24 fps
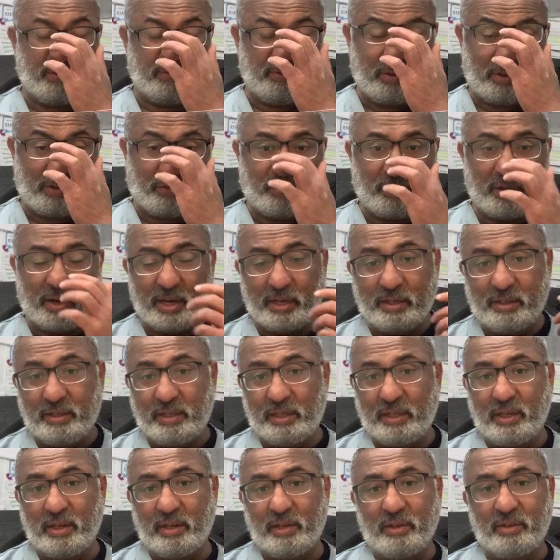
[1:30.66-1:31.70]
different
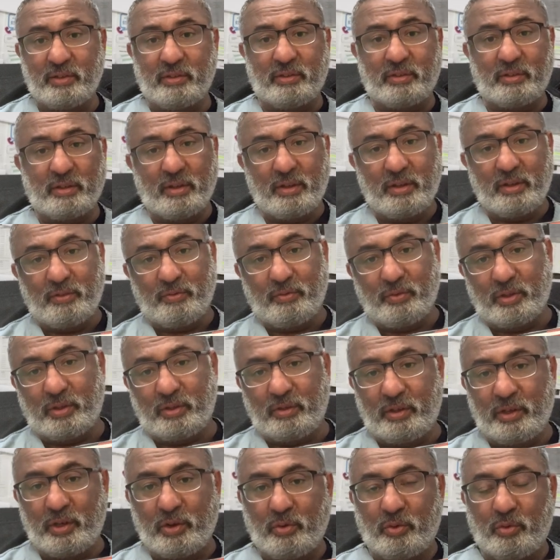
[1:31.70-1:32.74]
ideas.
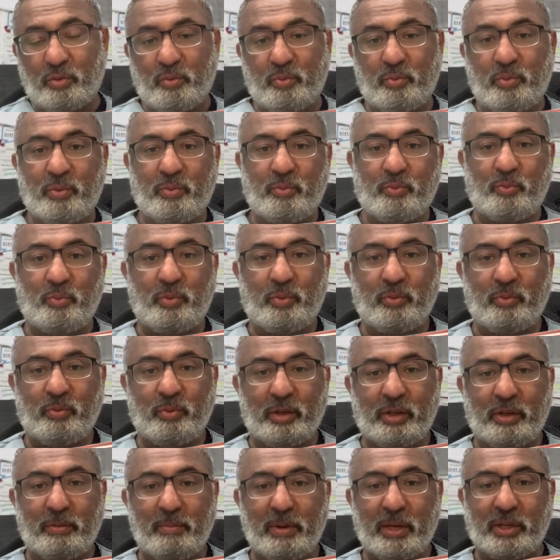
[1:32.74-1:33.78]
You know,
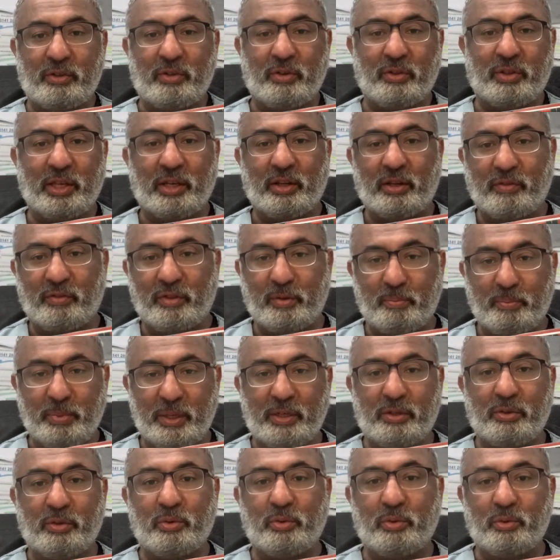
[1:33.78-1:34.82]
it makes you think of the
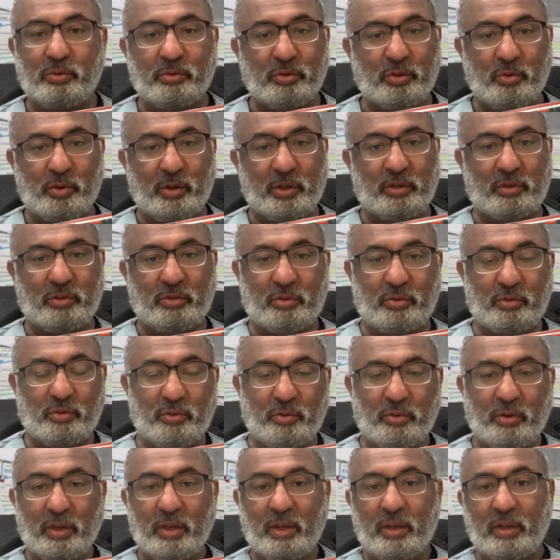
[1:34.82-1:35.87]
Beatles going
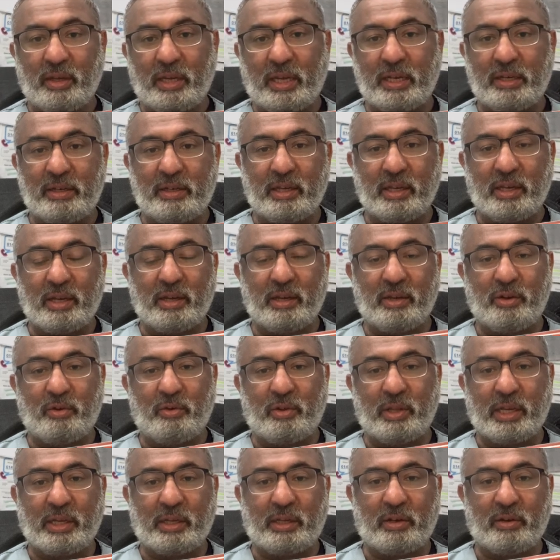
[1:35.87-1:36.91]
to India and all
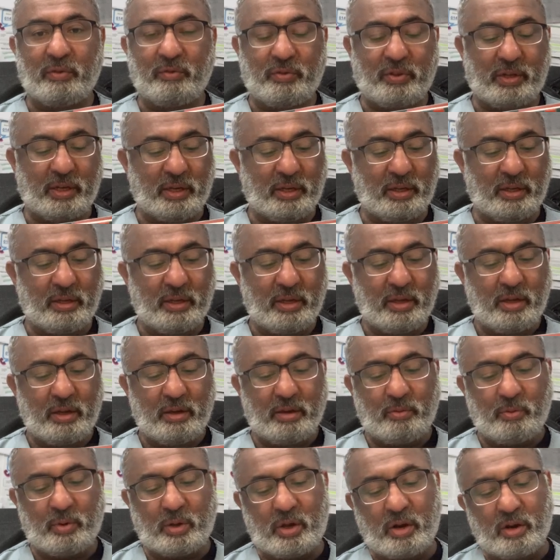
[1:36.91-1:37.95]
that kind of thing.
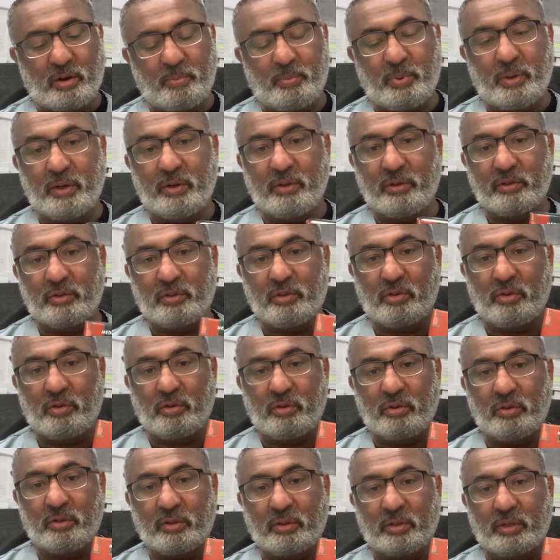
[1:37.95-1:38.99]
Well, her parents got